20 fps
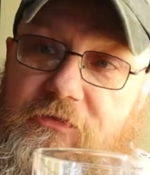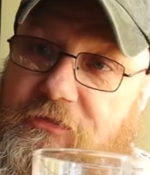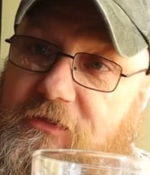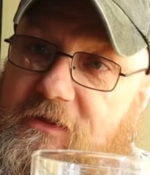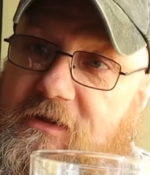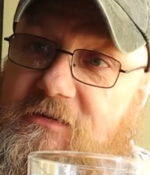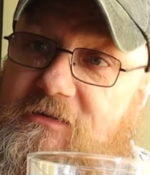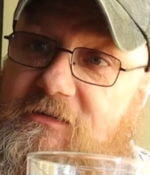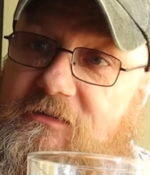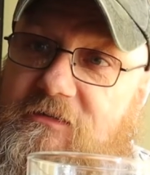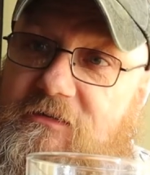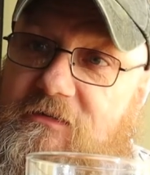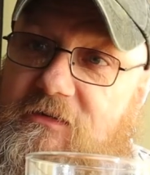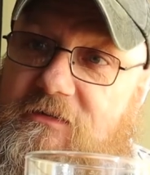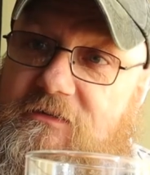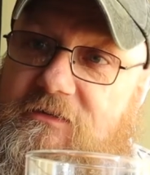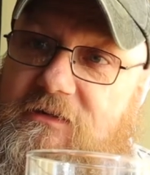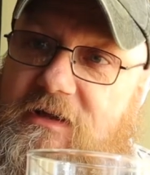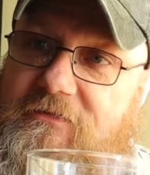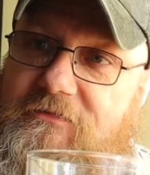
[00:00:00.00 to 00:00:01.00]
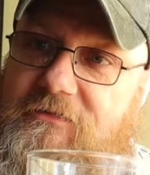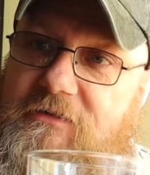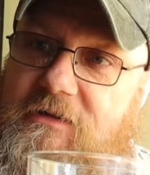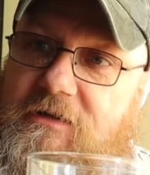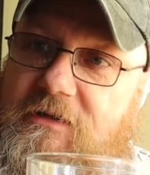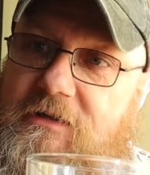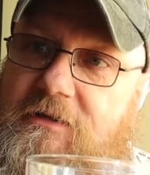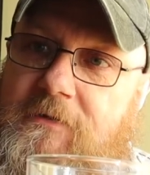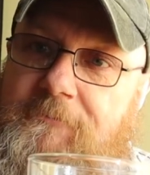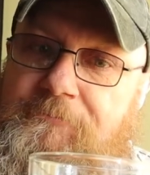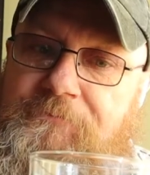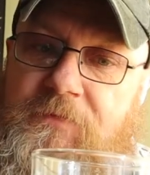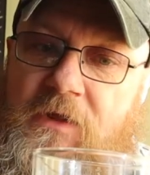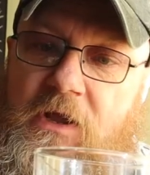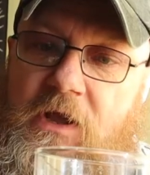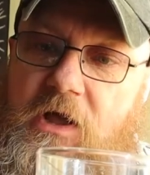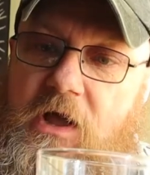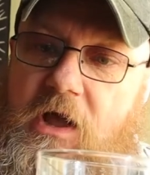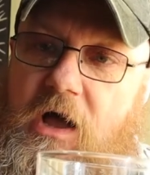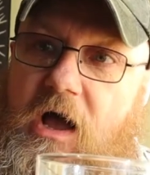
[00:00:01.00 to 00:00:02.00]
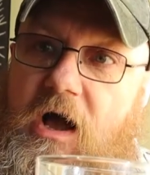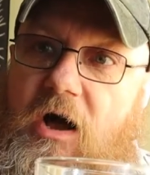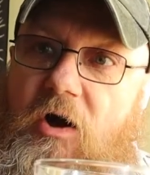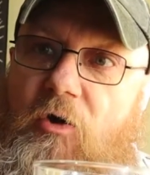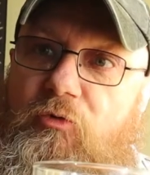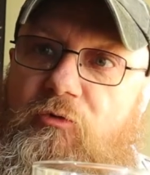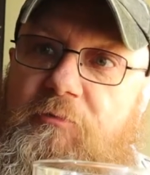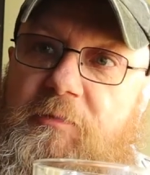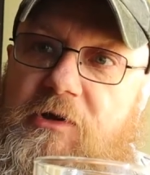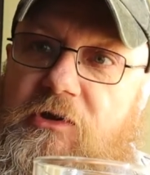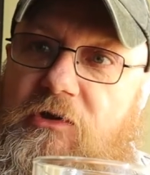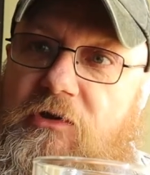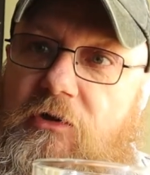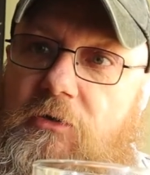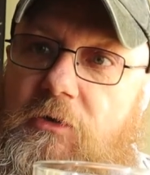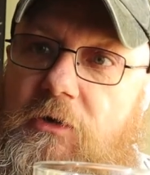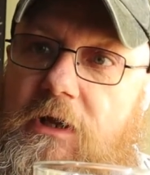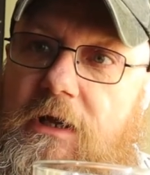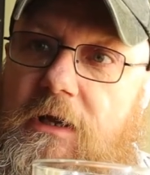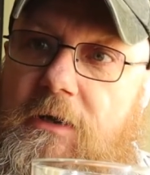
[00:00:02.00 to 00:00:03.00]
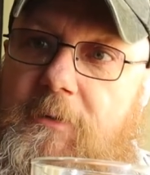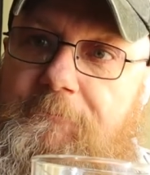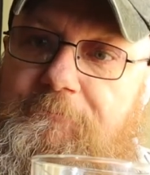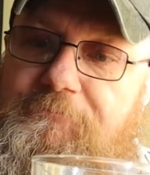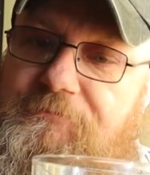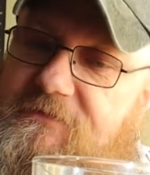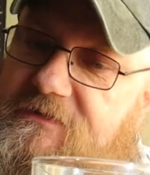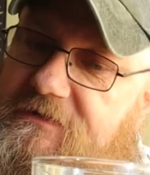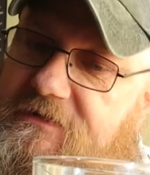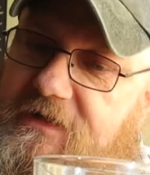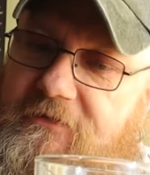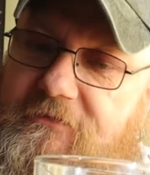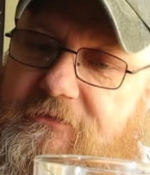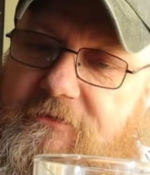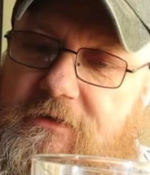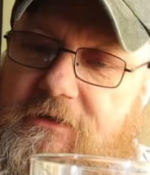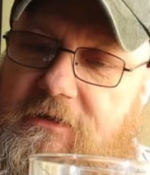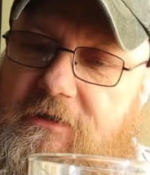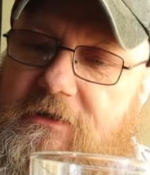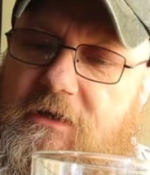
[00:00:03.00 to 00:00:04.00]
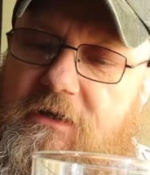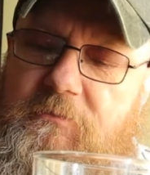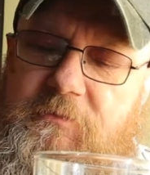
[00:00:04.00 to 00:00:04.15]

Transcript: This, definitely. Old Peculiar, definitely.